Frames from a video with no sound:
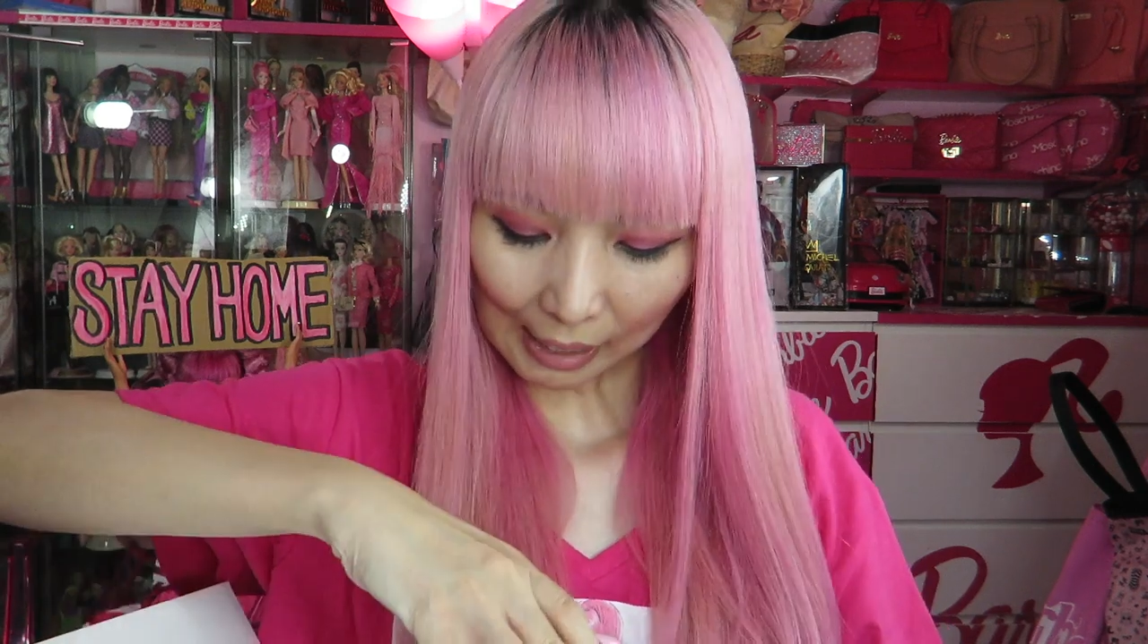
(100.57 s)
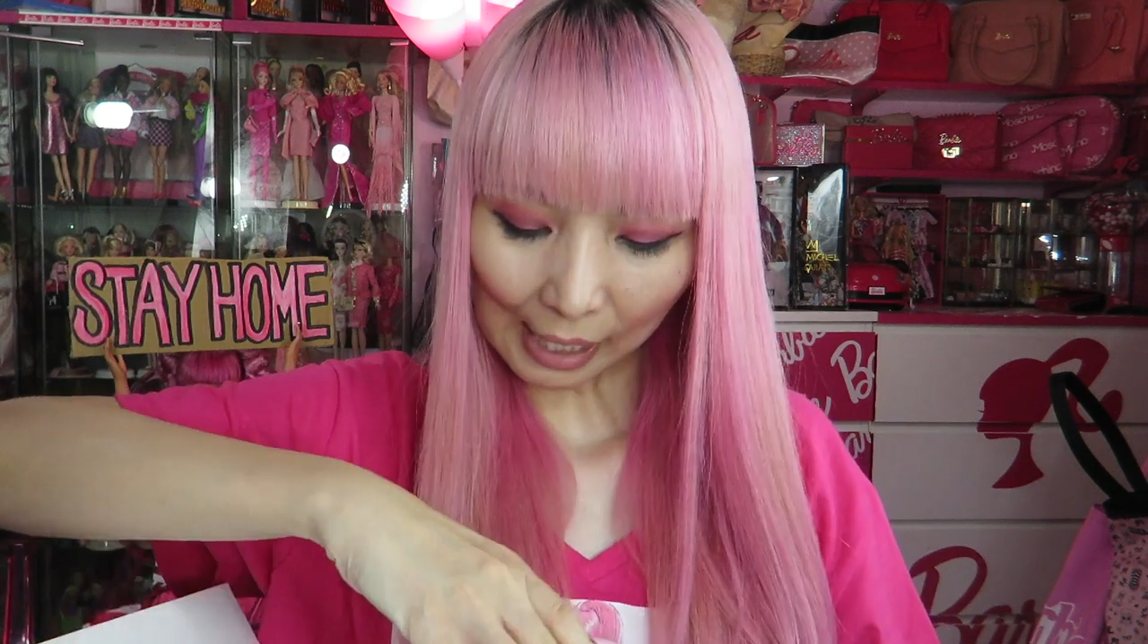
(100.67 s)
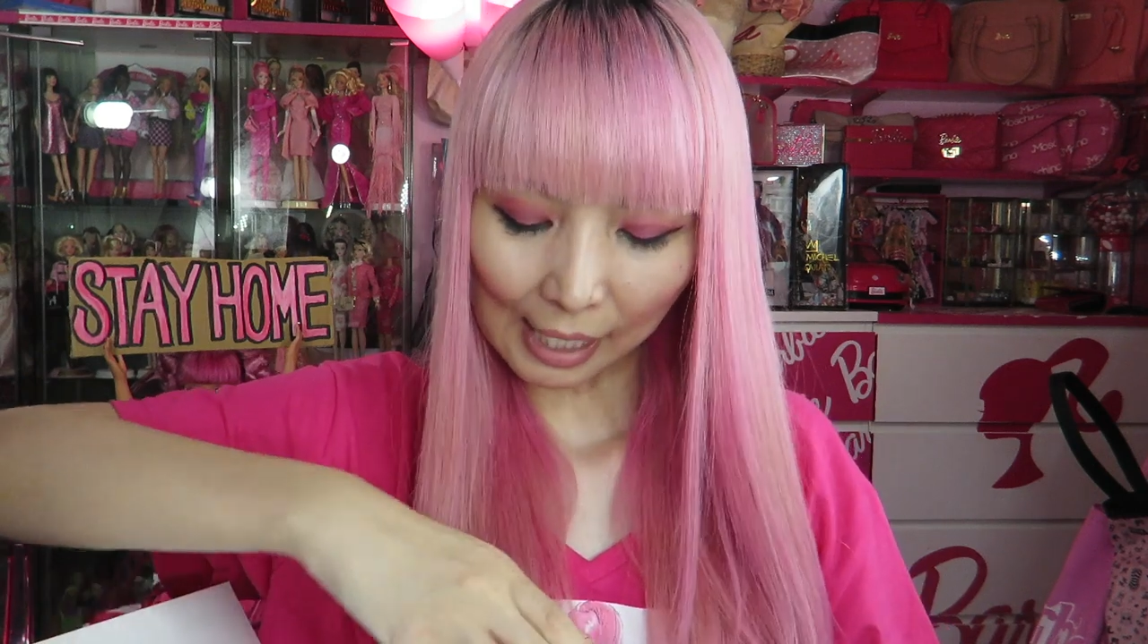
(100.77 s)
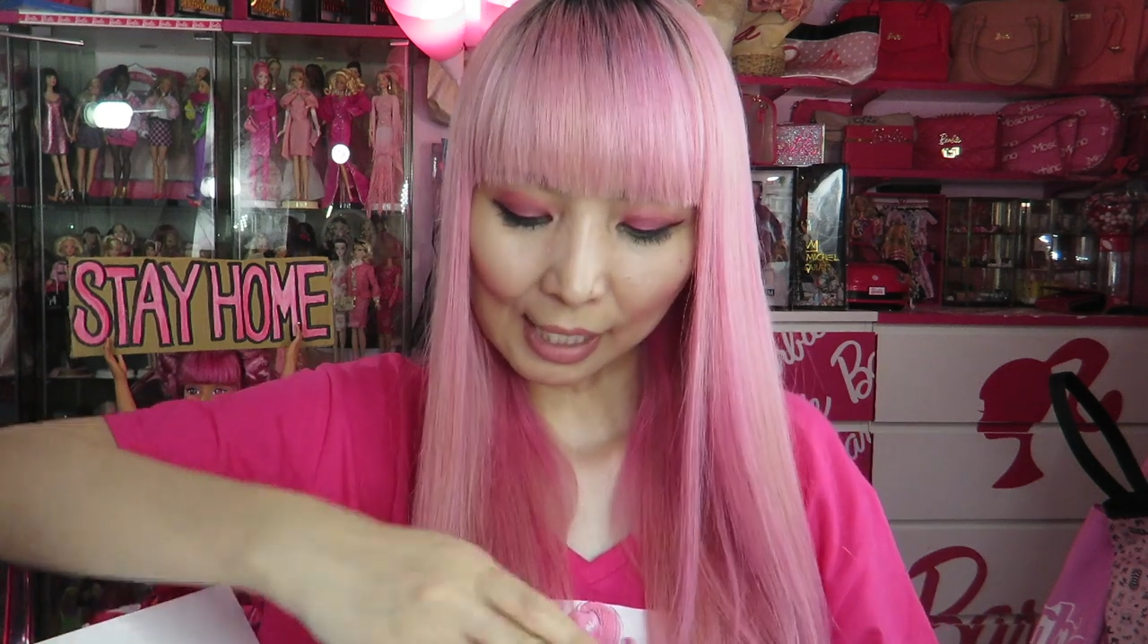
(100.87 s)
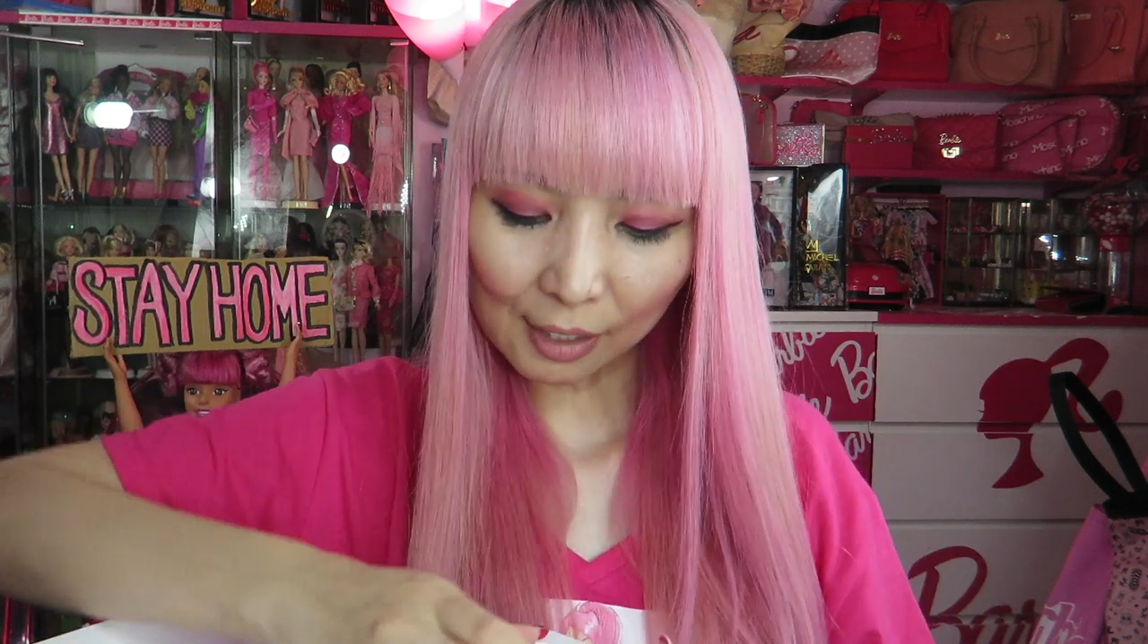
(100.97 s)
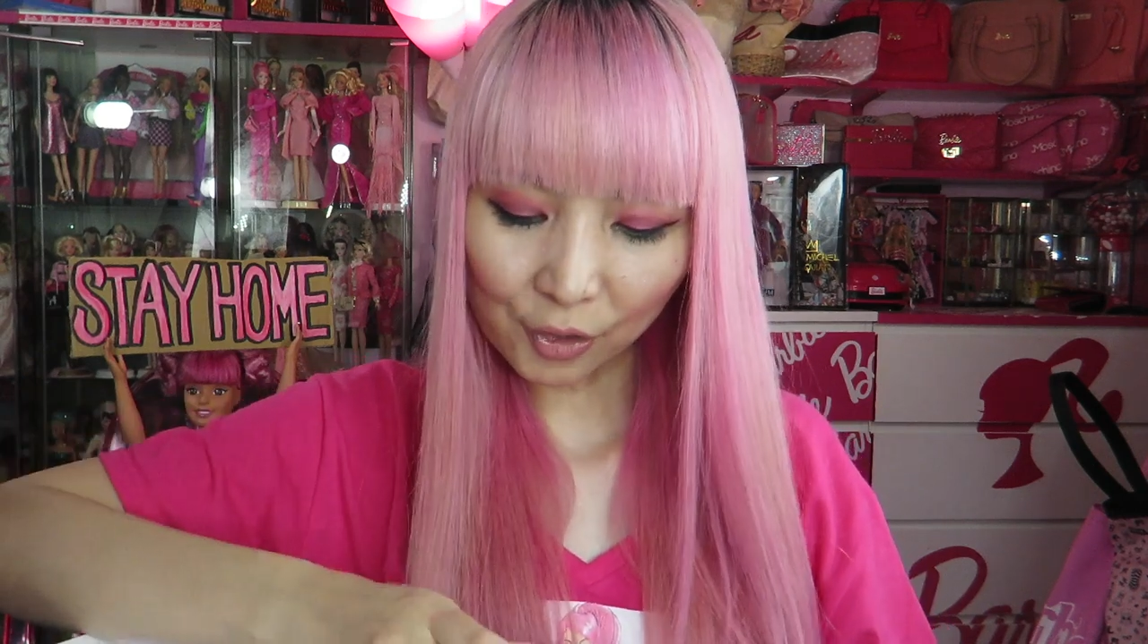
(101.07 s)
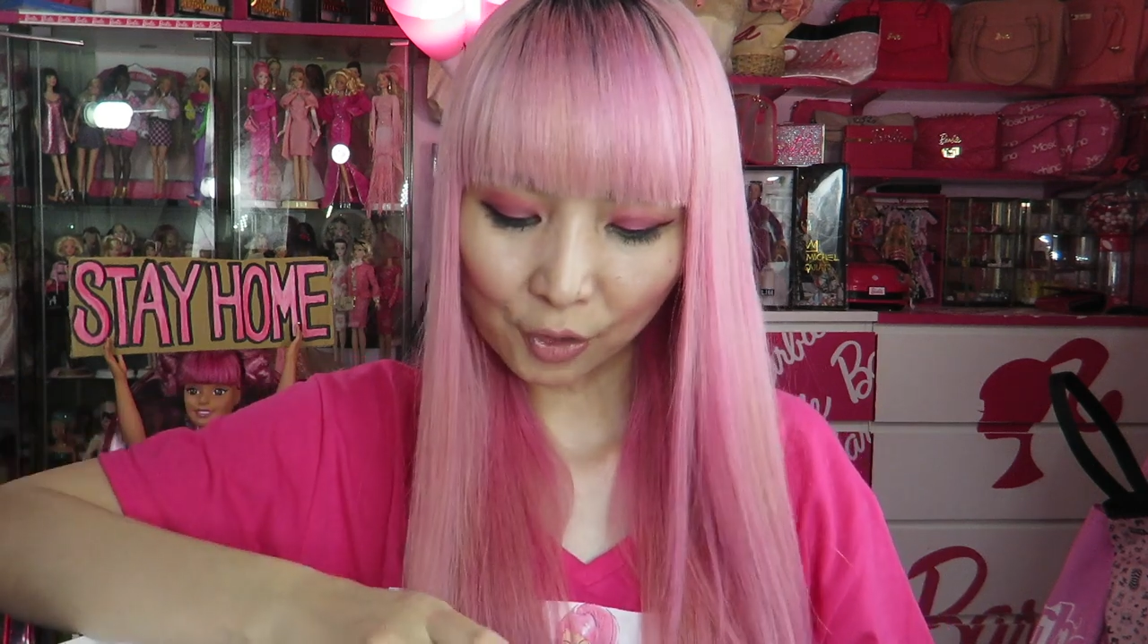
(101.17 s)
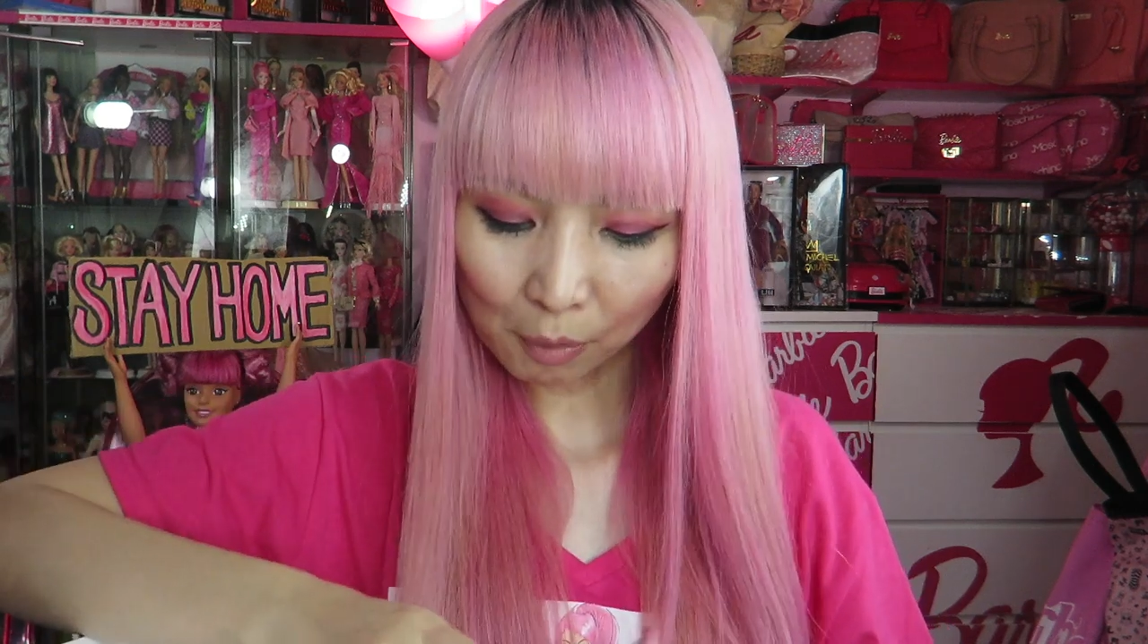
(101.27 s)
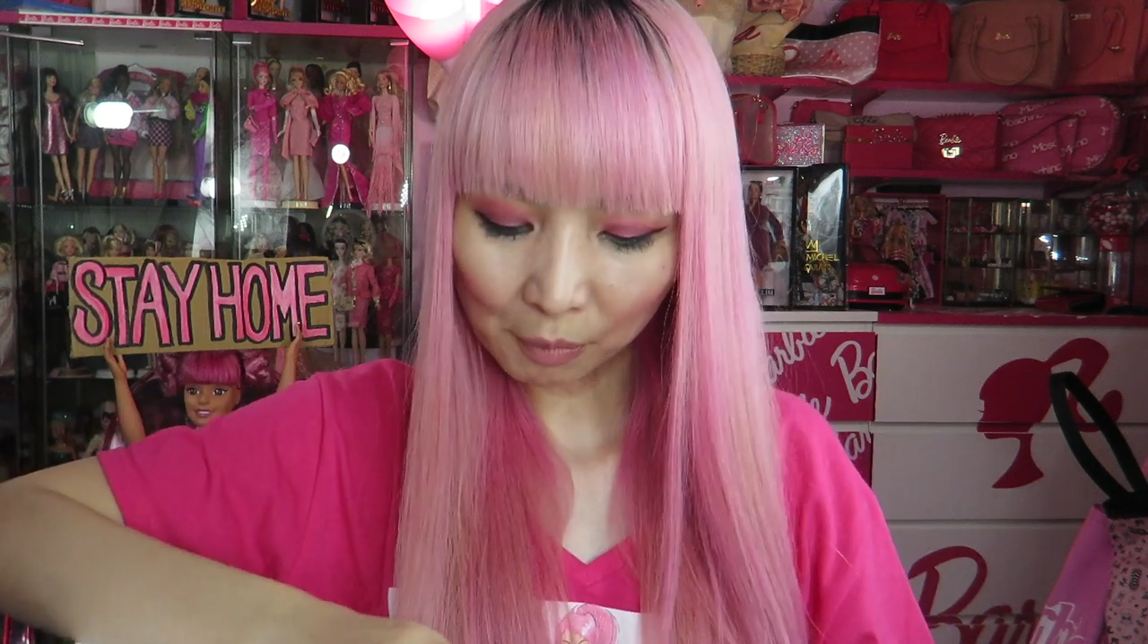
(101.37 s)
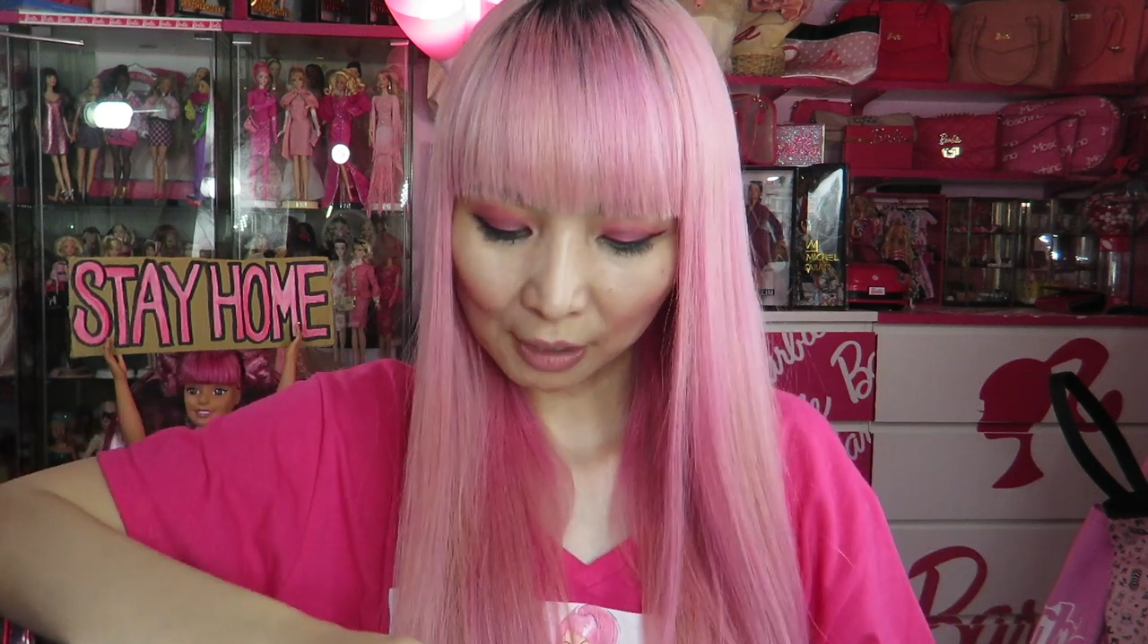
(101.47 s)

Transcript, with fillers: I assume